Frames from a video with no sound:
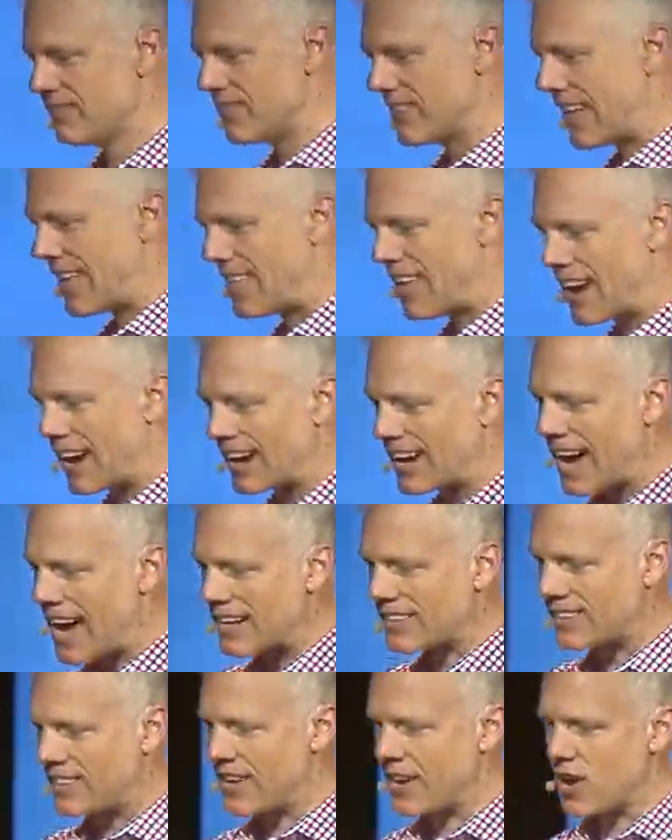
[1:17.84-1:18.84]
And then I
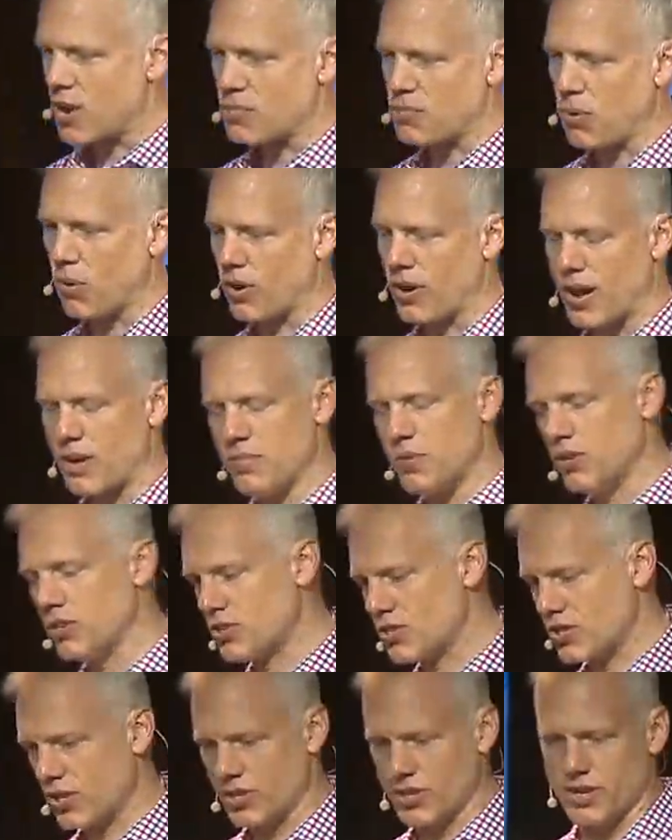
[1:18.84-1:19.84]
got to the airport. I'm
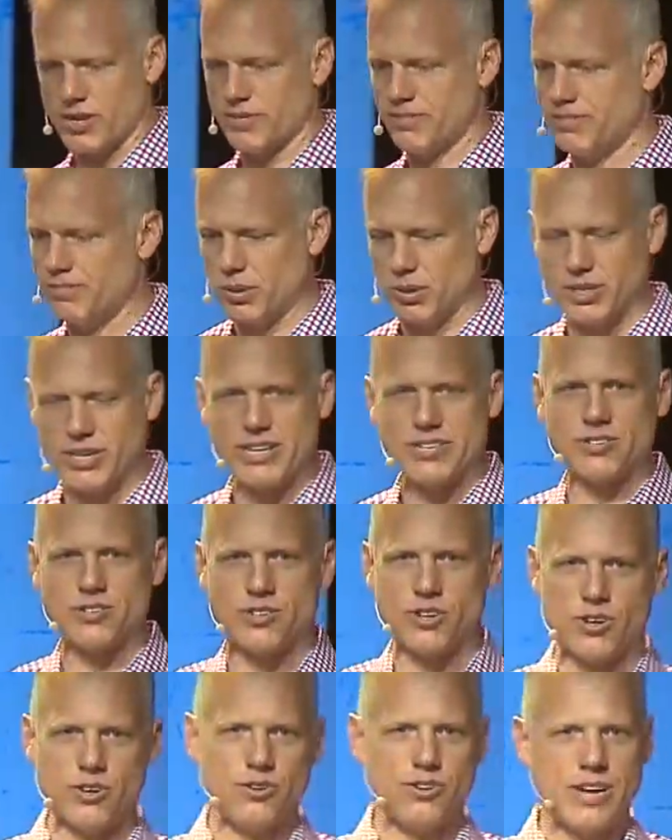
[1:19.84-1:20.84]
used to the police
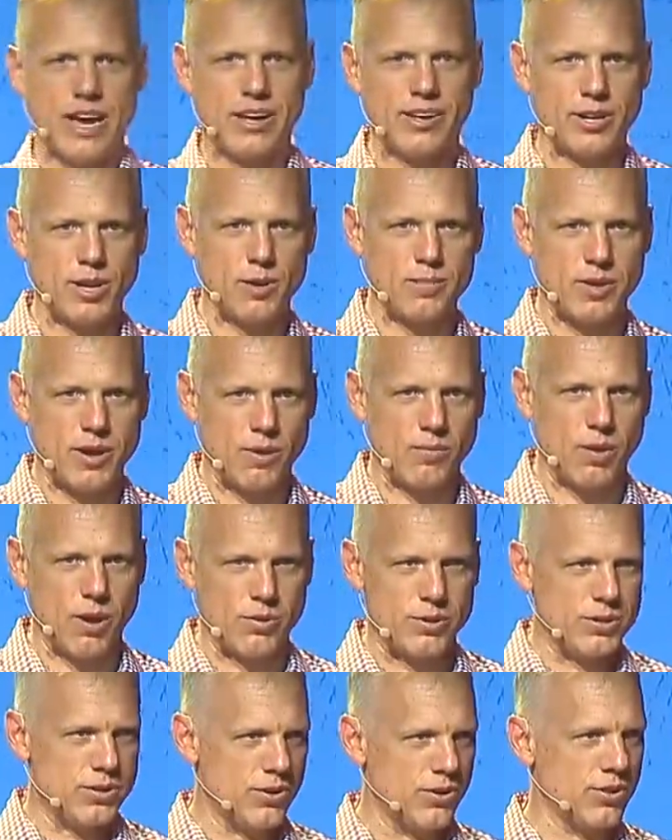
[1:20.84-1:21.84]
dude yelling at me while
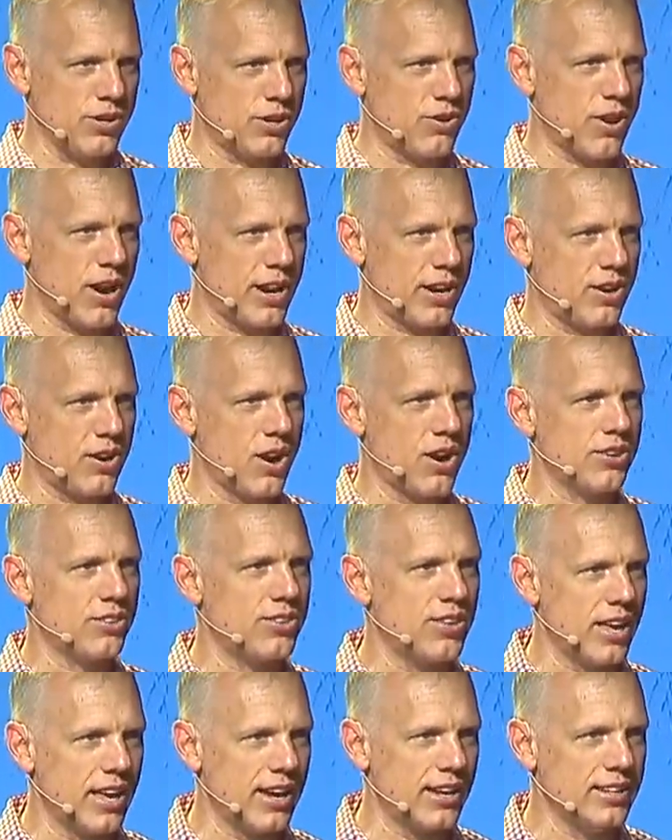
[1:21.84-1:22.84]
we're doing the credit card
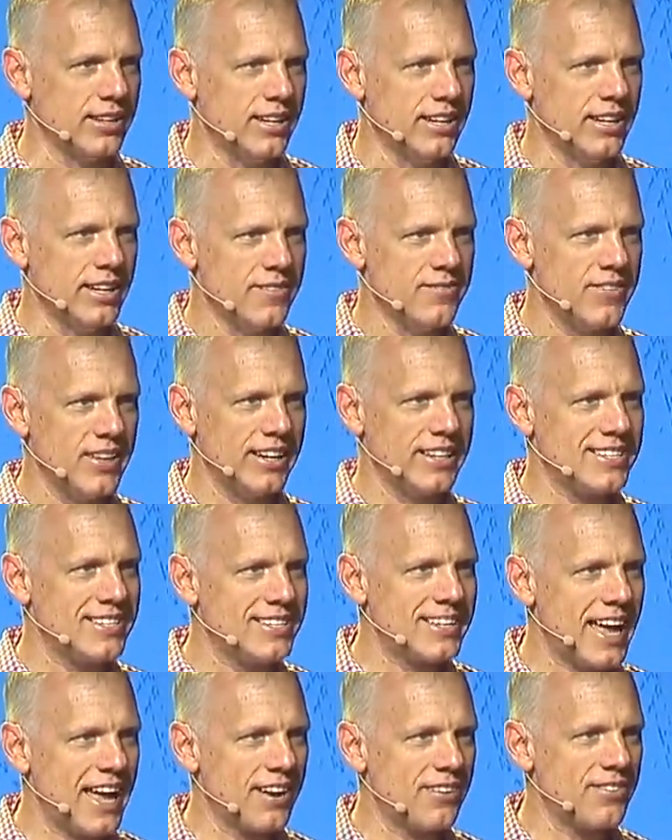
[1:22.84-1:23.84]
thing. And
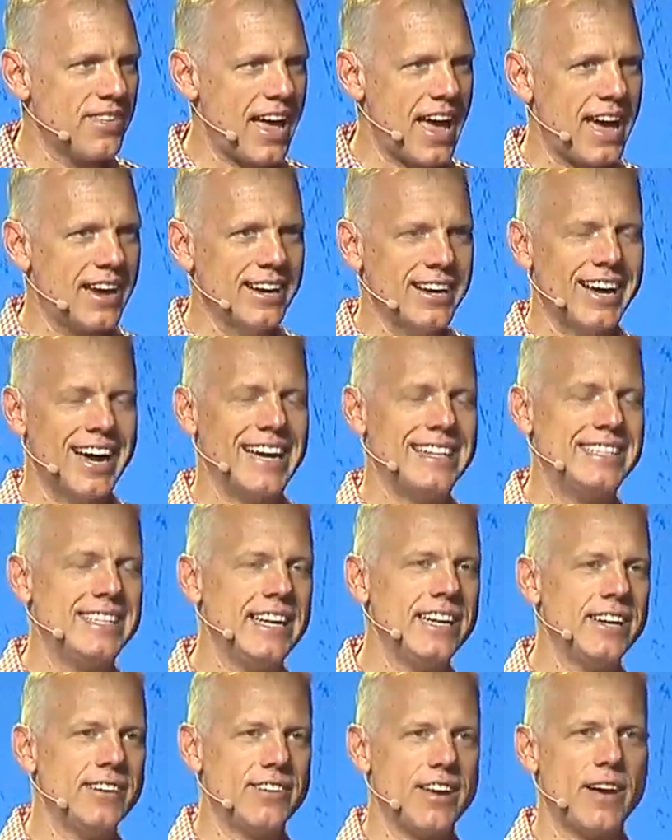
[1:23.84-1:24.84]
instead of that, I
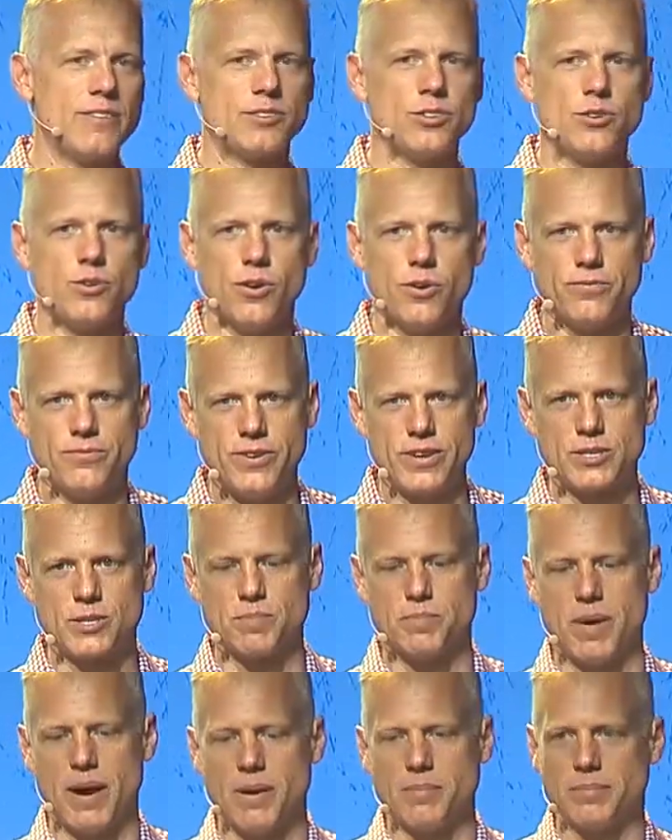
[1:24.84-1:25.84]
didn't even have to do a
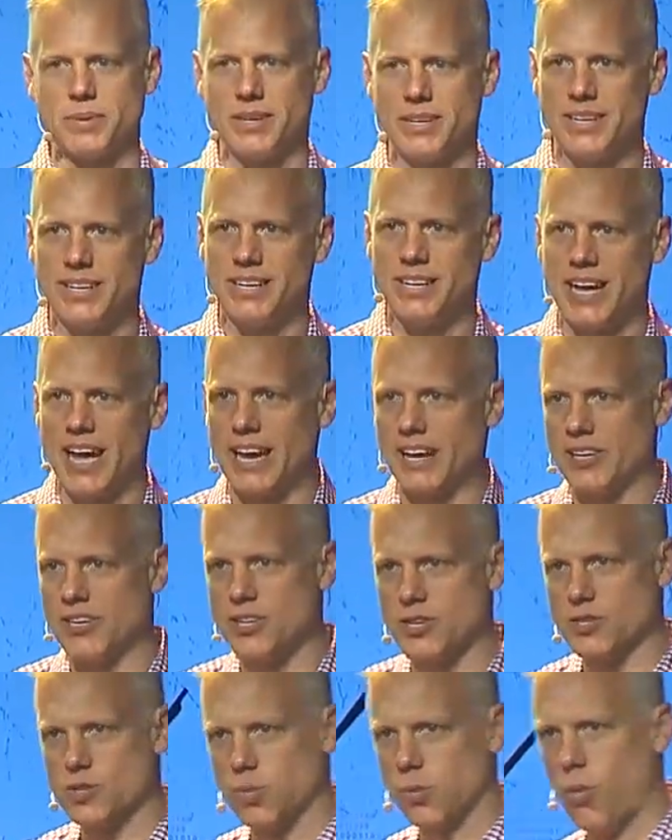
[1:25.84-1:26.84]
fist bump. I could
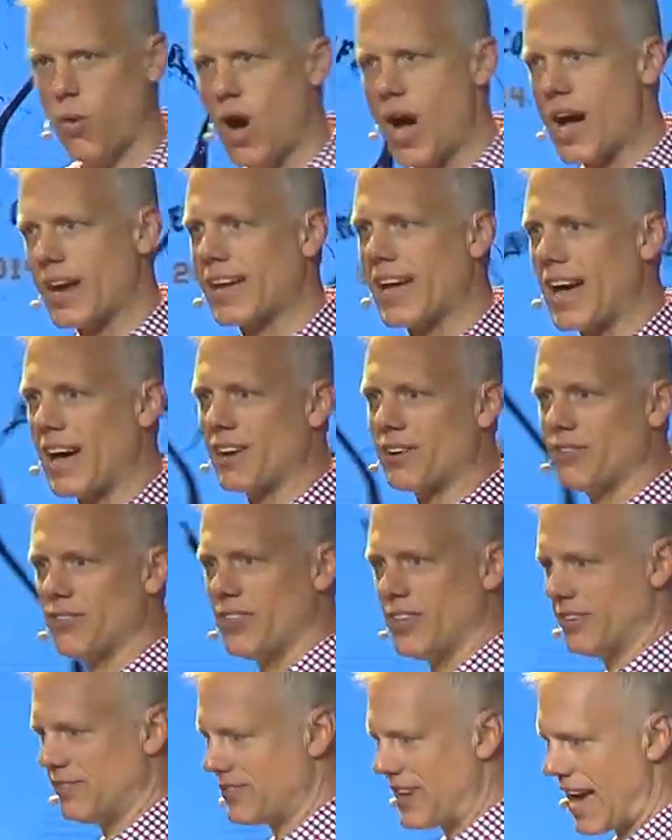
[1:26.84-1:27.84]
just walk out of
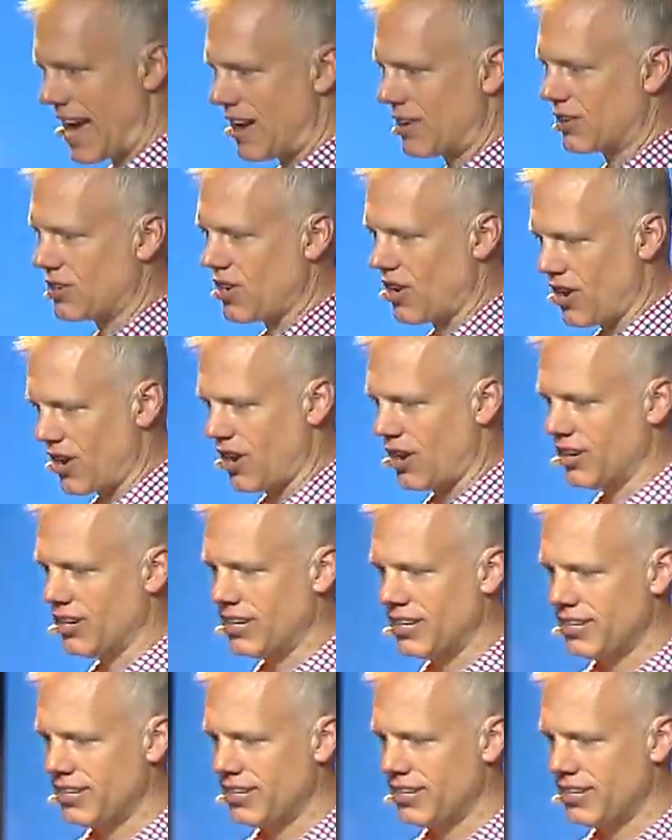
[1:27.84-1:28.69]
the town car,